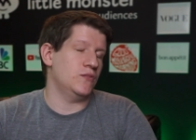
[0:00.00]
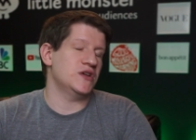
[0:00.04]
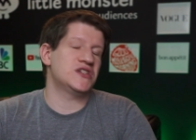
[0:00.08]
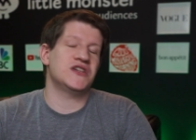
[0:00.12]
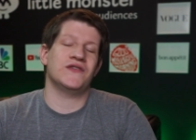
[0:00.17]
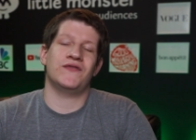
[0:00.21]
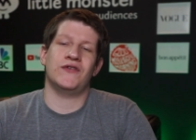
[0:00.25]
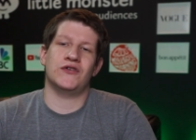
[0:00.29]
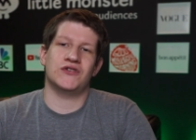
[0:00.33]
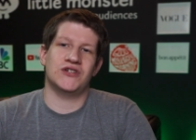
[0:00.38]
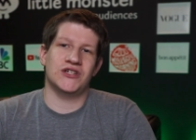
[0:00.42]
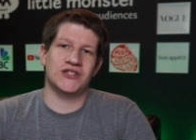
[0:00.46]
which
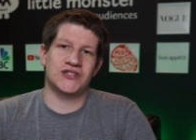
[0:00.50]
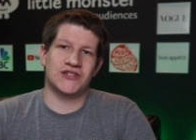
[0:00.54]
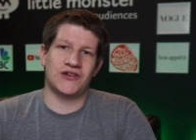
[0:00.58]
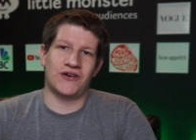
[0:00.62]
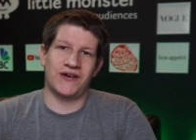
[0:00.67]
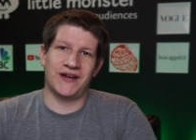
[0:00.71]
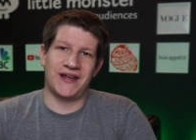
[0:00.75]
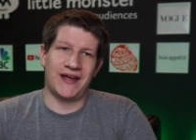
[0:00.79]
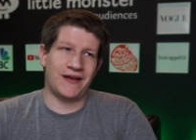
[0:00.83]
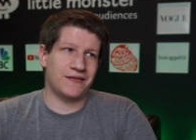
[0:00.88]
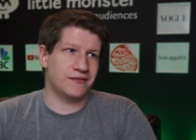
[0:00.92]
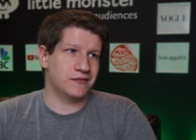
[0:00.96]
if you're just
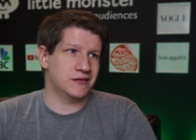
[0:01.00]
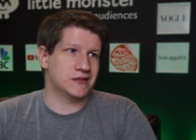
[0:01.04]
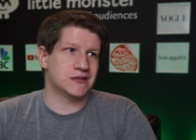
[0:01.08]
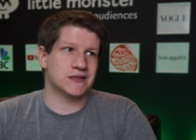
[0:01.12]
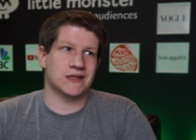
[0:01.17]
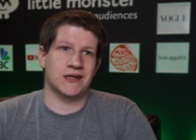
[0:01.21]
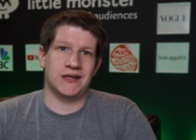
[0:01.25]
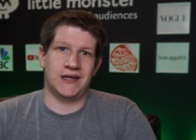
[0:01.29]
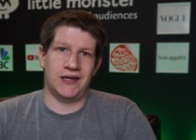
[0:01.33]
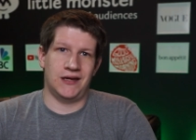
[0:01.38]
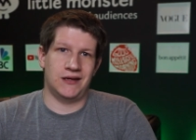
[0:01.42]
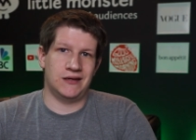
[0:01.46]
starting out, this
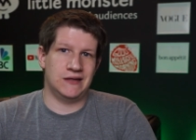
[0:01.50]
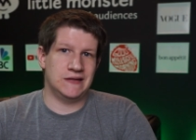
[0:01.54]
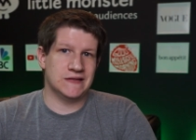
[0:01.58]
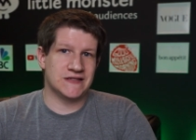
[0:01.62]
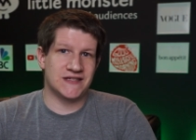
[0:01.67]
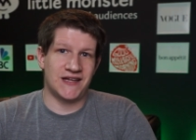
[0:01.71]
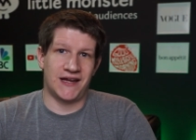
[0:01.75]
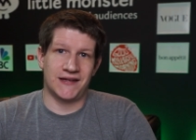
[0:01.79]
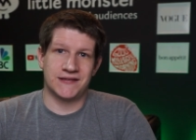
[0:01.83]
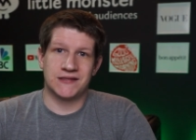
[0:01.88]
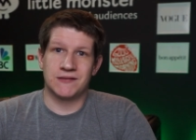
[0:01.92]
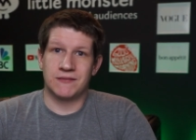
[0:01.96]
again
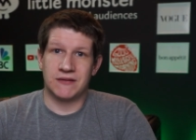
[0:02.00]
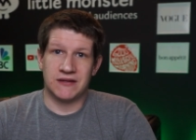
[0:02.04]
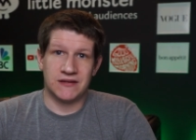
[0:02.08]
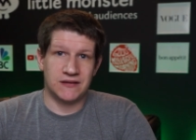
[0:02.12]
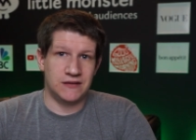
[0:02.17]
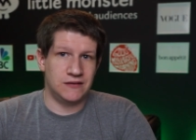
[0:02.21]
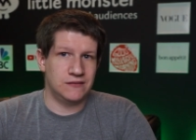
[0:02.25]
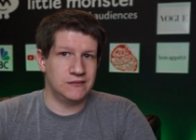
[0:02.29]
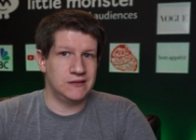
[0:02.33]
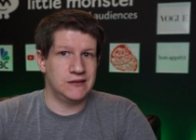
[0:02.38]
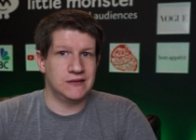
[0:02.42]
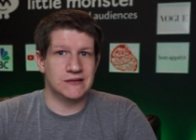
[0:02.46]
is not something that
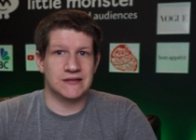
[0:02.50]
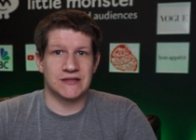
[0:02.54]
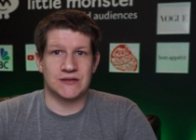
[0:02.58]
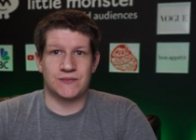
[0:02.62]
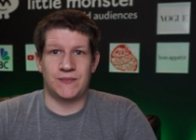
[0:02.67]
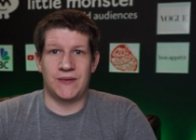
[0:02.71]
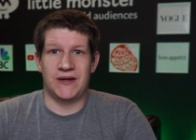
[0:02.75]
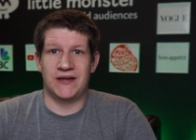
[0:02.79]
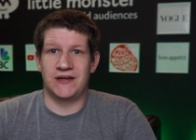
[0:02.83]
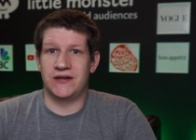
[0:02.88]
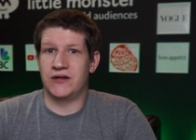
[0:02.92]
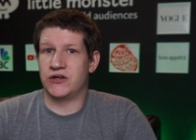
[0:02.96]
you need to
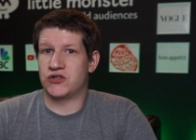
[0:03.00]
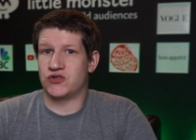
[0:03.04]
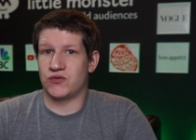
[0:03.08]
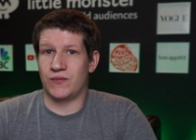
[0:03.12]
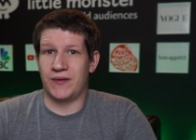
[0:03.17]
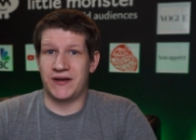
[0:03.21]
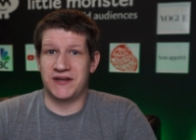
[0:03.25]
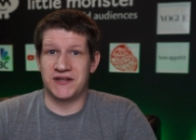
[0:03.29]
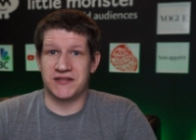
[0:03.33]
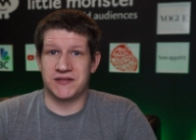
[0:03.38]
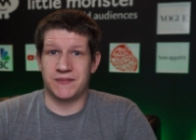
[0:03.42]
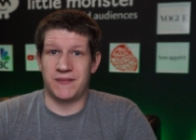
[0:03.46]
spend a
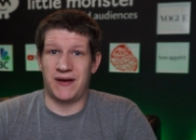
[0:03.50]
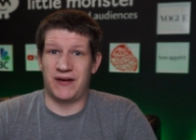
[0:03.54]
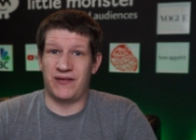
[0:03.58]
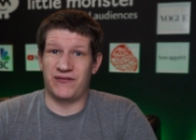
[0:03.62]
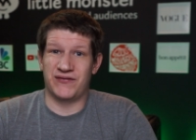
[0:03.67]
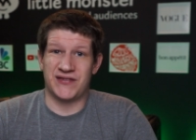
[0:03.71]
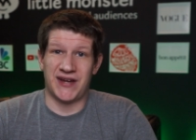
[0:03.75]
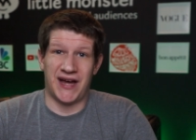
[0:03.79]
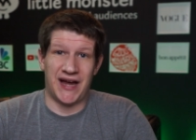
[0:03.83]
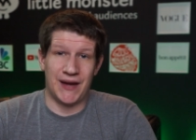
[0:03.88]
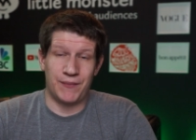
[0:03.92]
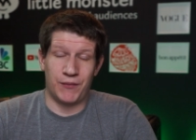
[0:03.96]
tremendous amount
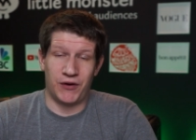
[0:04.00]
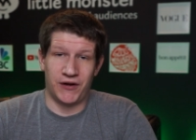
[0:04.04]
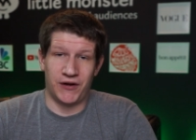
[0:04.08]
of time